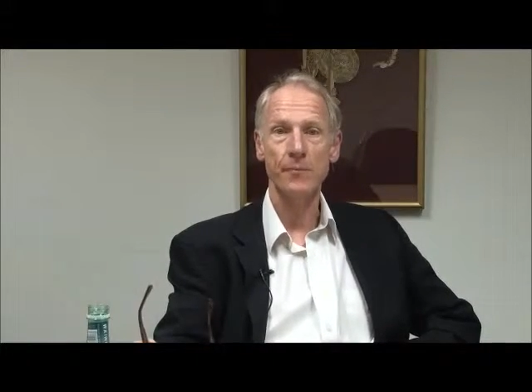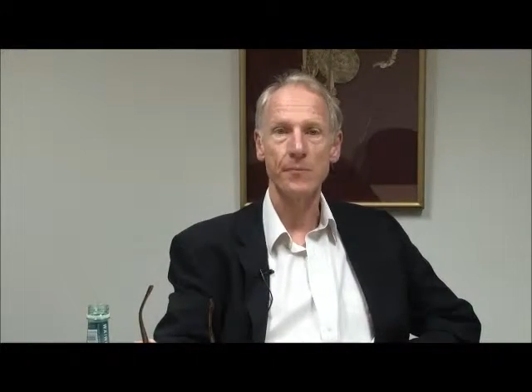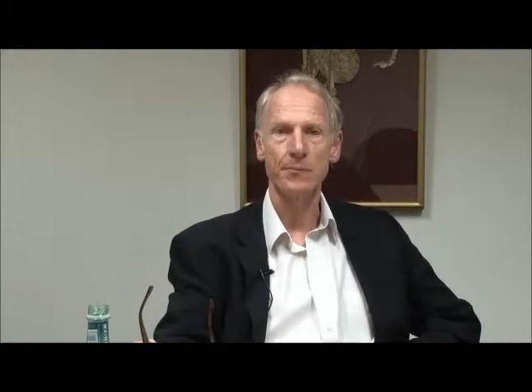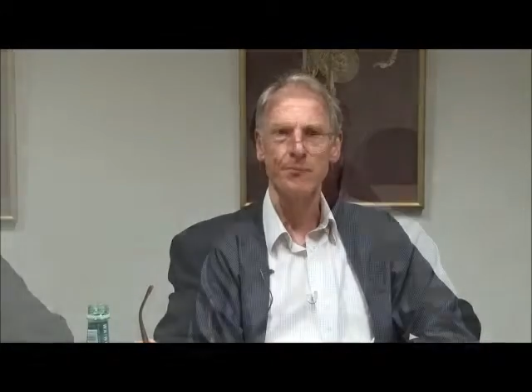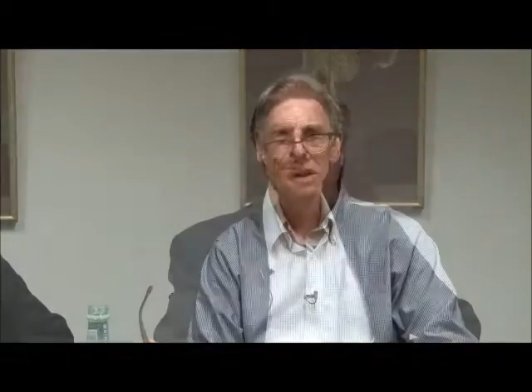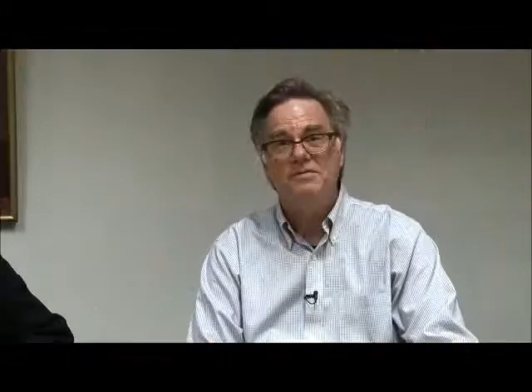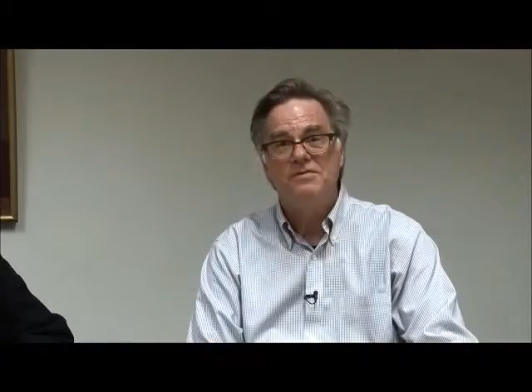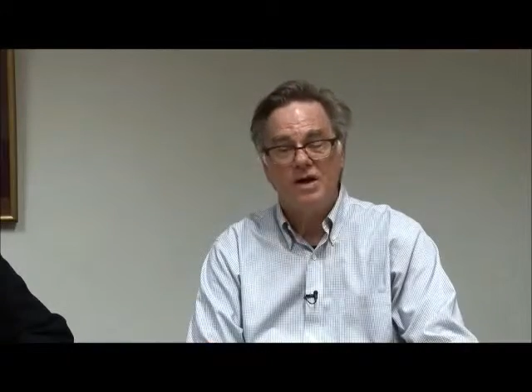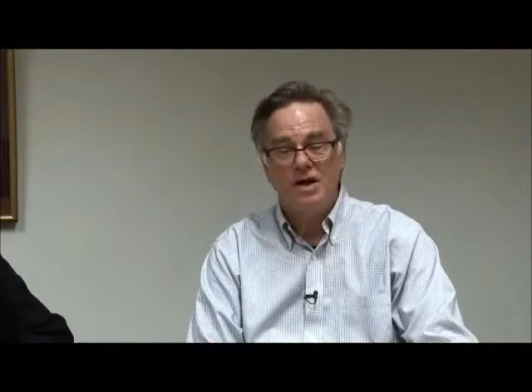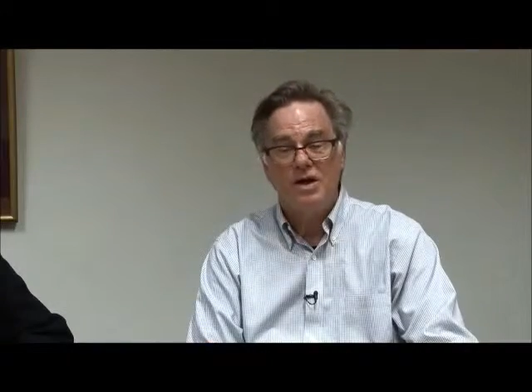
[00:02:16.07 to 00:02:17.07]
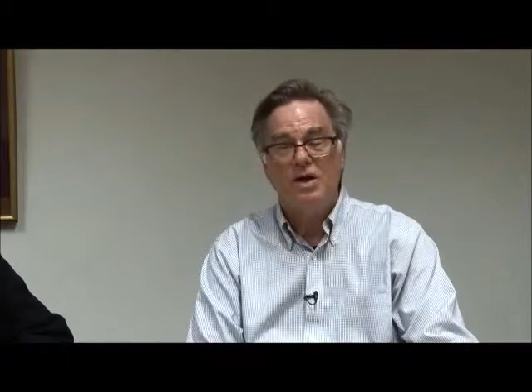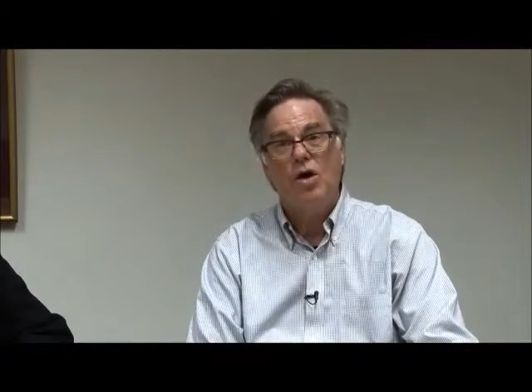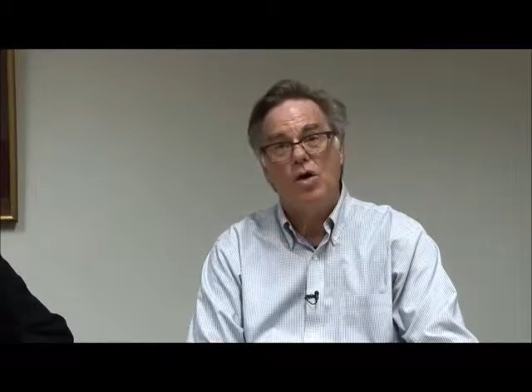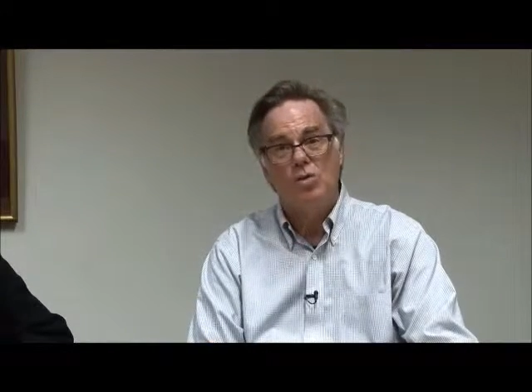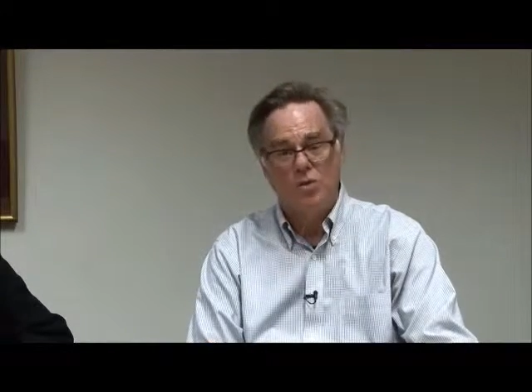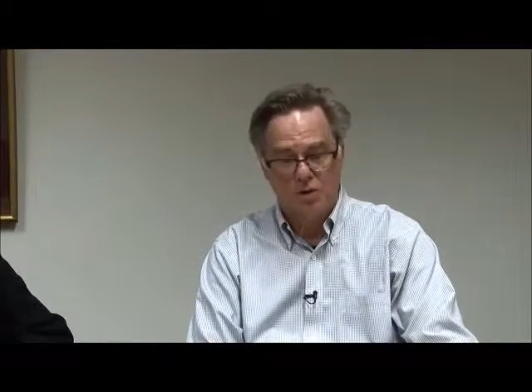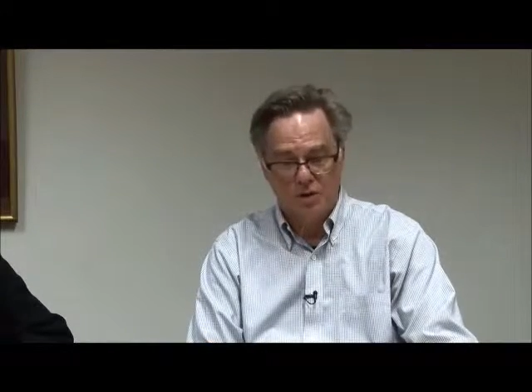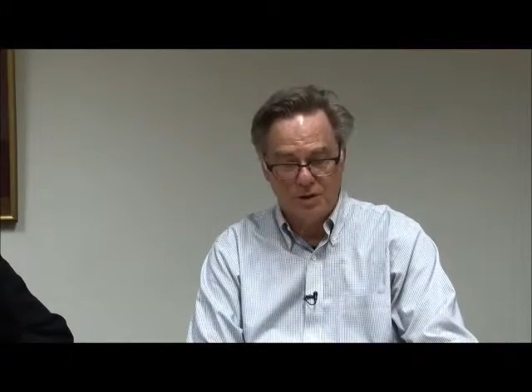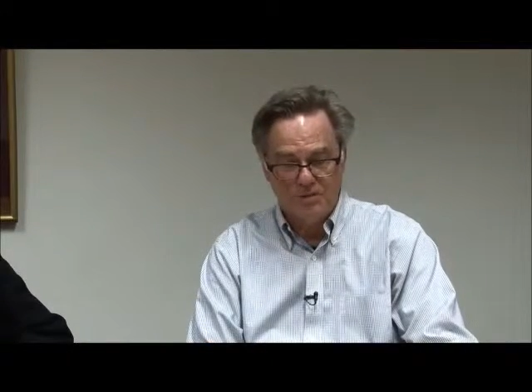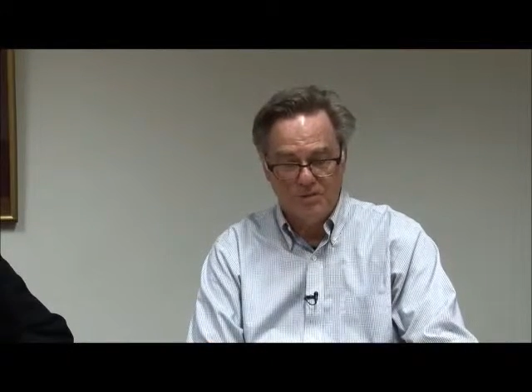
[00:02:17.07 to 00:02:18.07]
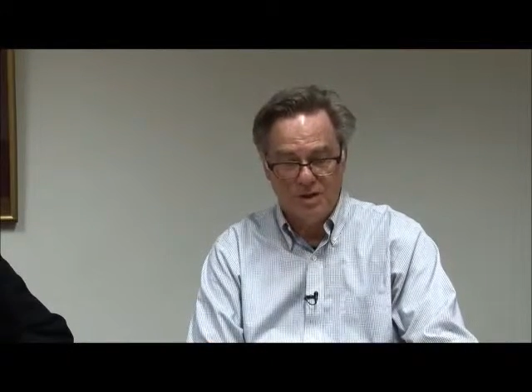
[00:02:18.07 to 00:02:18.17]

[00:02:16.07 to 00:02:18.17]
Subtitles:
By redefining all work,